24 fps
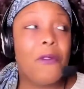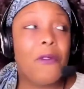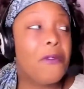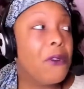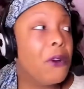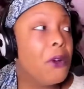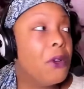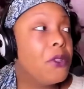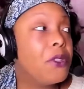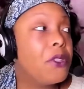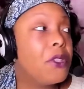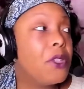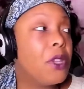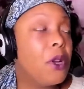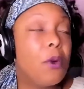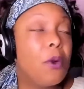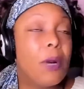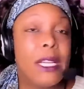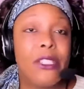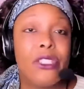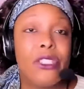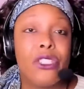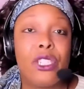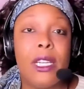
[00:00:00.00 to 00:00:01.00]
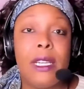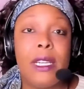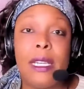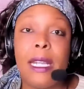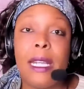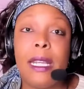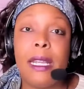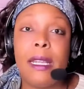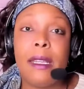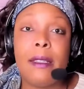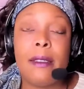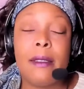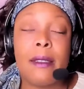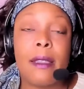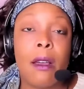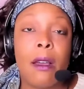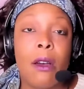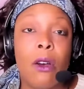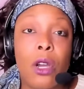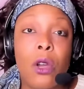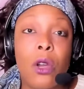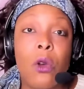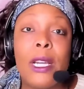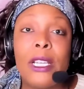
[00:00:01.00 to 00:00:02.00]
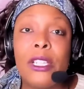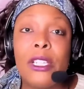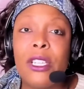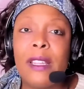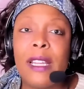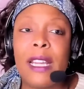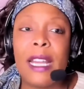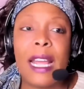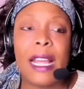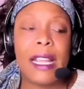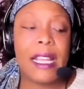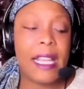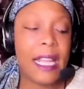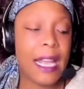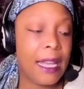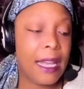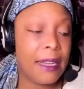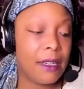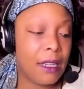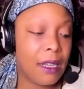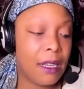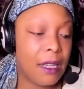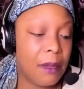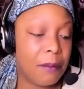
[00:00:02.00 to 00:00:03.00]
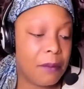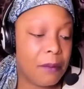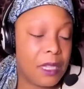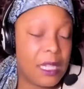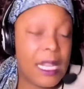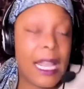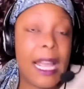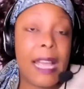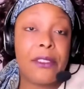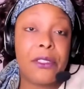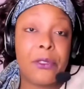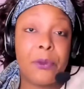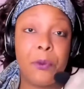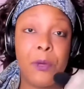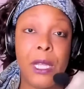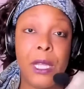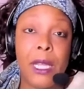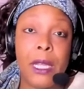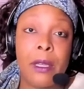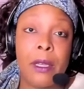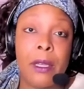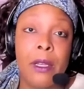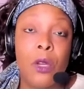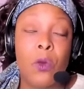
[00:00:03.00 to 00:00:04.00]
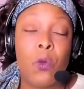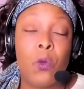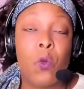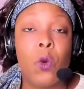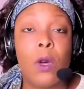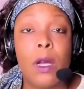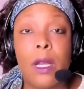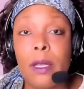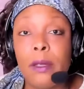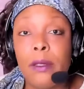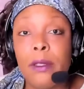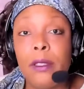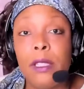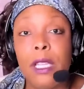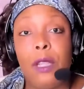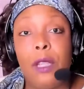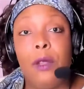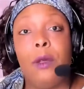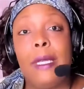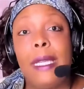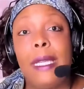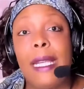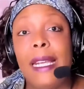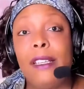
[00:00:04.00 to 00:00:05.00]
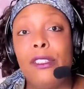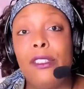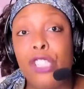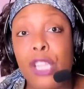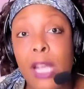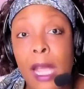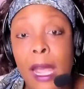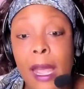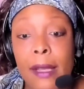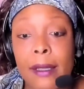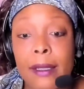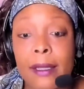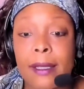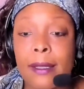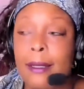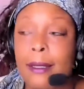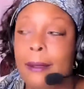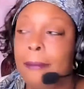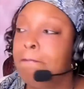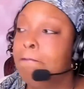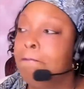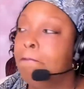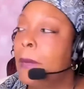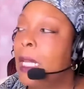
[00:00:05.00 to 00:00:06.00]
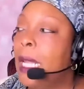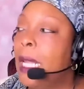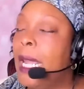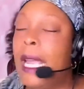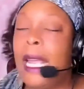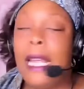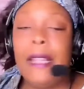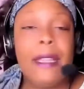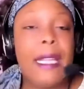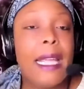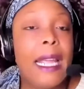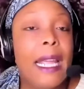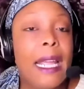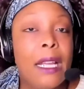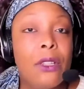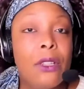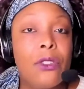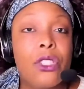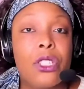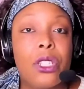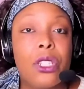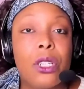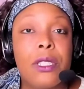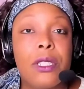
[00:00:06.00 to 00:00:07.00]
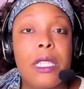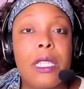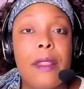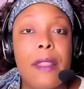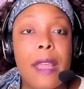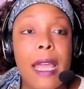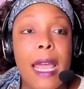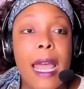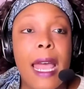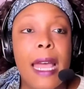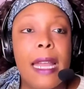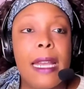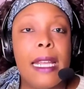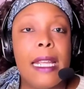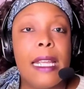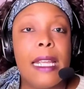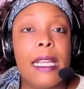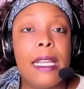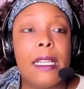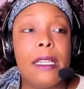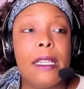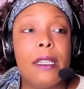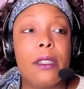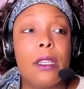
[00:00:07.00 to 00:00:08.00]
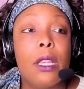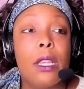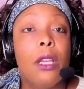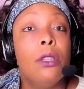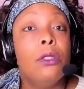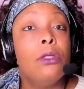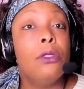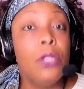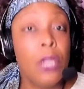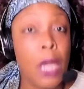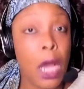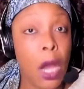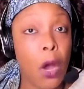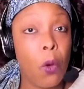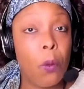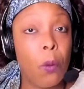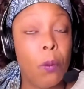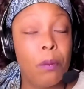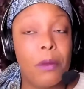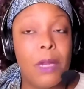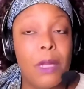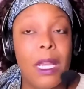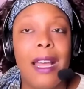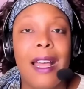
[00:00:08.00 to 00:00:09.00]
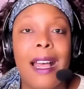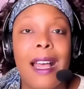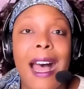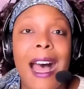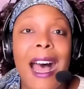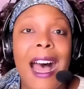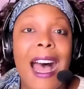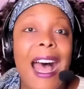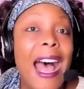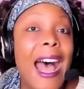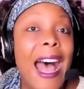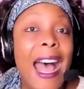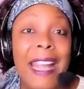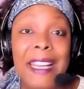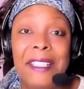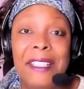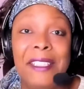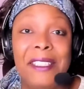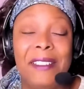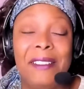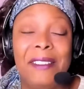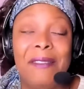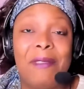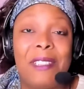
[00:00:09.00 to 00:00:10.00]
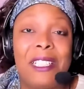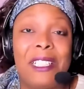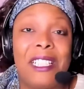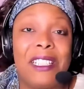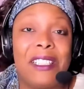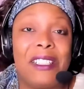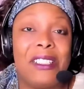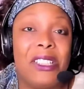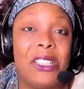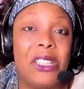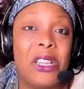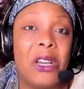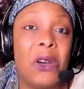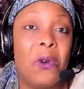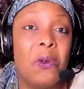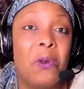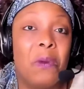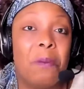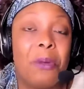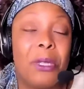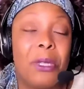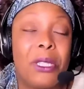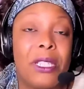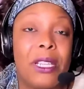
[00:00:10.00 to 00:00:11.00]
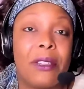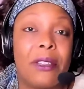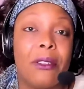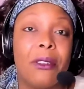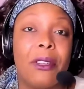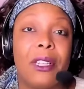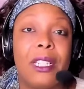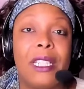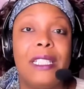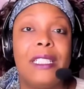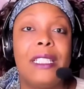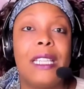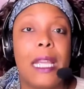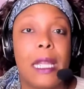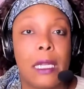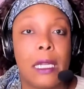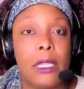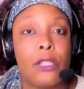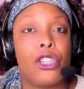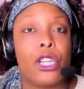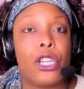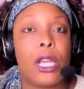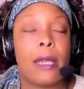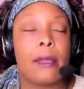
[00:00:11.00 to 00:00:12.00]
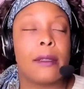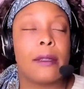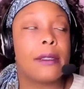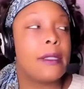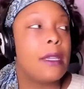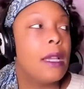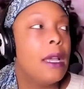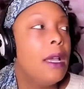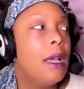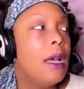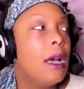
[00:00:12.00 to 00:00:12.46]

first, the question is, a question that I got last week was, do you take checks? And the answer to that is no. I just don't particularly take checks,